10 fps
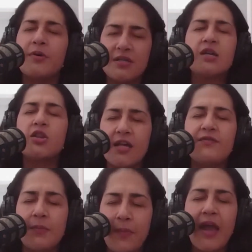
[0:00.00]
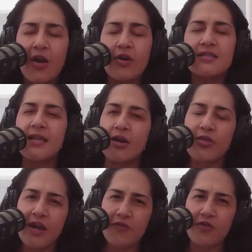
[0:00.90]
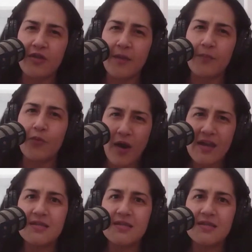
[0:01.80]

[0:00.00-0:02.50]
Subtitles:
particularly even the parents that are there for them, right?